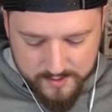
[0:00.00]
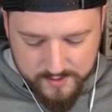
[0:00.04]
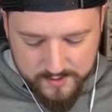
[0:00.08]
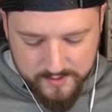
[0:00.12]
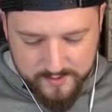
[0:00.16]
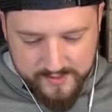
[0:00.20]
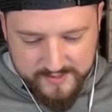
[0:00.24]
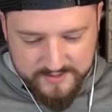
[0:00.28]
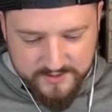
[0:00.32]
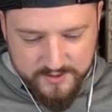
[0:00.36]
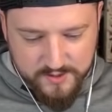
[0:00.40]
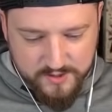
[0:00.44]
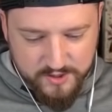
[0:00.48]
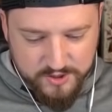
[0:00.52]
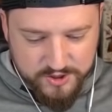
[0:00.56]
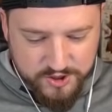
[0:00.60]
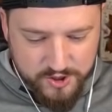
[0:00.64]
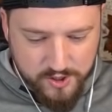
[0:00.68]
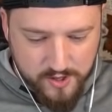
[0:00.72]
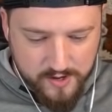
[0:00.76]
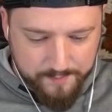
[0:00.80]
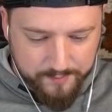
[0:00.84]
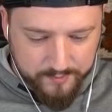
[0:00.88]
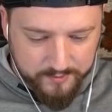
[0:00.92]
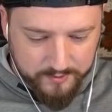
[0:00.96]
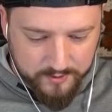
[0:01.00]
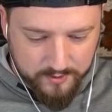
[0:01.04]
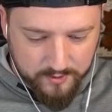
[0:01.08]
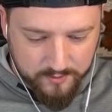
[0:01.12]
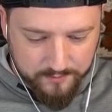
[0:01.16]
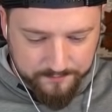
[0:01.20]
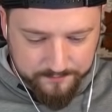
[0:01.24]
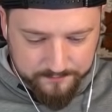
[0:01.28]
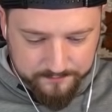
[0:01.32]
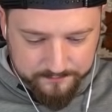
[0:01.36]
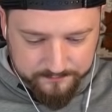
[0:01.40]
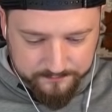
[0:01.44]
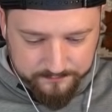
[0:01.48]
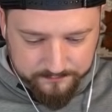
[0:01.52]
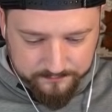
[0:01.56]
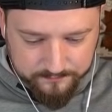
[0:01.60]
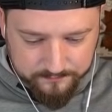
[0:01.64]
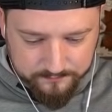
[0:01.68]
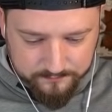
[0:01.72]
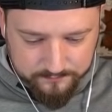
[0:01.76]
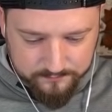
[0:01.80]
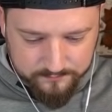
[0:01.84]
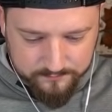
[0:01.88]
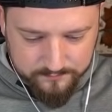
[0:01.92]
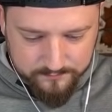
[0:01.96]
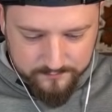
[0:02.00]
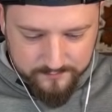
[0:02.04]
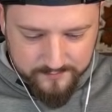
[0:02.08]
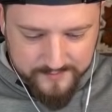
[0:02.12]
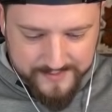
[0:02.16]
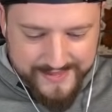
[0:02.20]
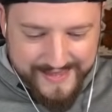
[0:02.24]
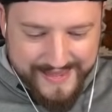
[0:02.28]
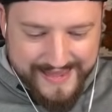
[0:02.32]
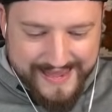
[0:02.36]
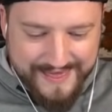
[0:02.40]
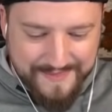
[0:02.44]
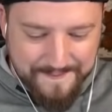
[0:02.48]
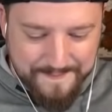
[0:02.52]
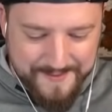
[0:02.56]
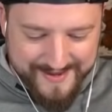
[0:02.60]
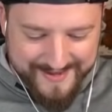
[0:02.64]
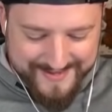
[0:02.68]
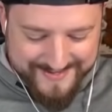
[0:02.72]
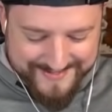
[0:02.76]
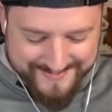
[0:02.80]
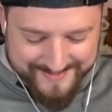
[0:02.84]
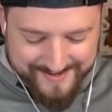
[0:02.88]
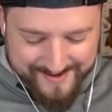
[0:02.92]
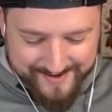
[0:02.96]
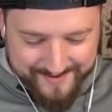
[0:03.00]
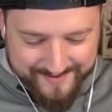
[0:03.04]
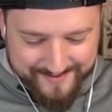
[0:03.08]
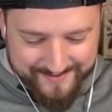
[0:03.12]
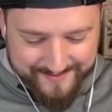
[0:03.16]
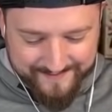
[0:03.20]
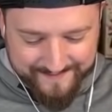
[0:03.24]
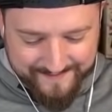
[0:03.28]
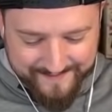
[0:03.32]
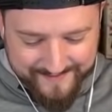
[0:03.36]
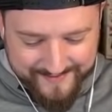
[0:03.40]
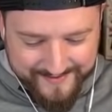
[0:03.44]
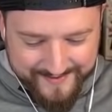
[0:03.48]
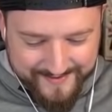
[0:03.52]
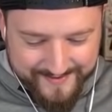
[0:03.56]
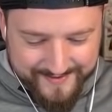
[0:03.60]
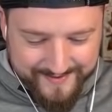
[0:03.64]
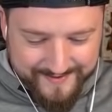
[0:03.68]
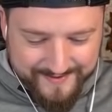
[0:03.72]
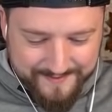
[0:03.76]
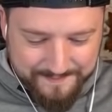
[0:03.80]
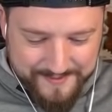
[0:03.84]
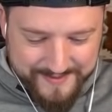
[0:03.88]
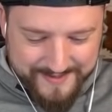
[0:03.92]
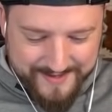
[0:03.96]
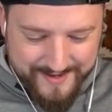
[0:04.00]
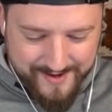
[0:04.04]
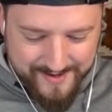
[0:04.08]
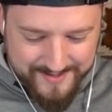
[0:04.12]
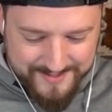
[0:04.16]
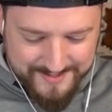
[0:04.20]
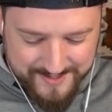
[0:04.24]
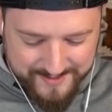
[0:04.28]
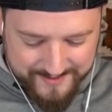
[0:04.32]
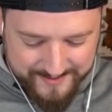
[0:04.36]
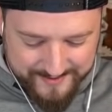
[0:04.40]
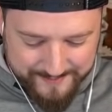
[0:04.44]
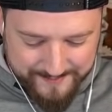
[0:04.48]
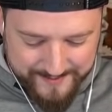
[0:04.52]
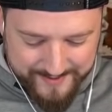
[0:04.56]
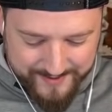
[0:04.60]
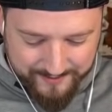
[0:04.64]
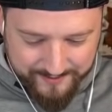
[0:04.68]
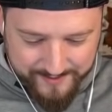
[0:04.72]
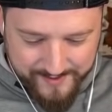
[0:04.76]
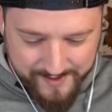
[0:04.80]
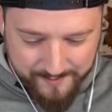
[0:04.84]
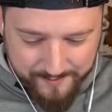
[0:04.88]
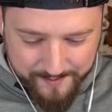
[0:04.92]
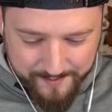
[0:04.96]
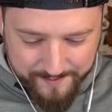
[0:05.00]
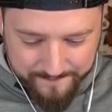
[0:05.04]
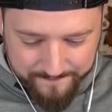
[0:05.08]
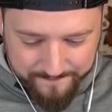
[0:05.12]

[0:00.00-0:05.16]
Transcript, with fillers: That's not a shot, balloon. The piggy's stuck. Piggy got stuck like a big ol' nub.